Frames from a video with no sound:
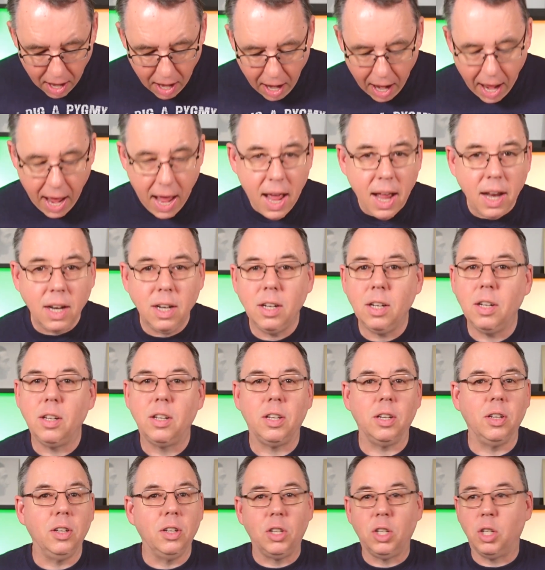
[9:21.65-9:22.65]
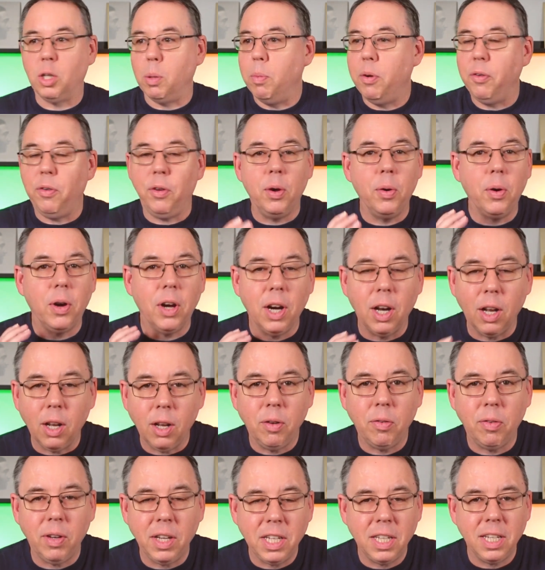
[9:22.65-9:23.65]
and some of you are going to
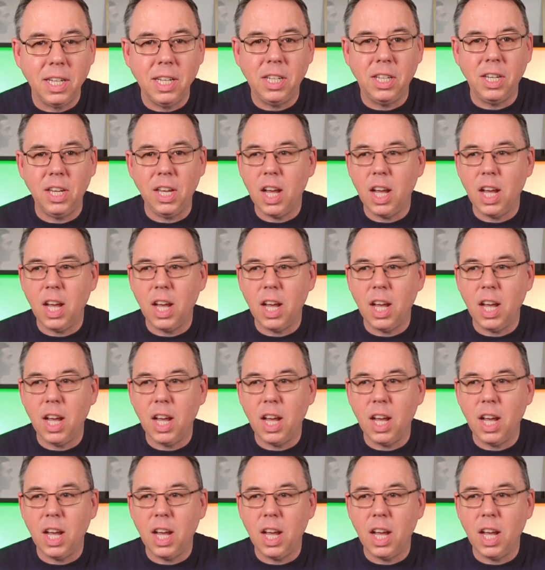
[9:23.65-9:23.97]
love listening to